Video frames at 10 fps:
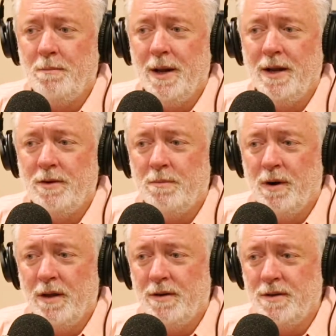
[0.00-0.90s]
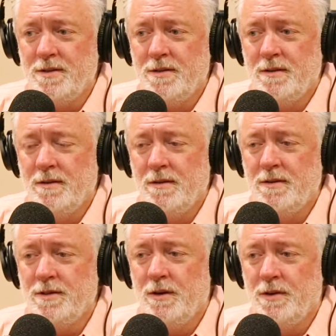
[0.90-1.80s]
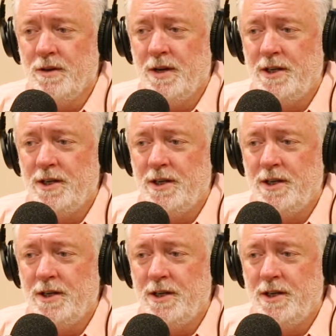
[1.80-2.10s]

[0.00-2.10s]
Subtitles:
the Band of Brothers series on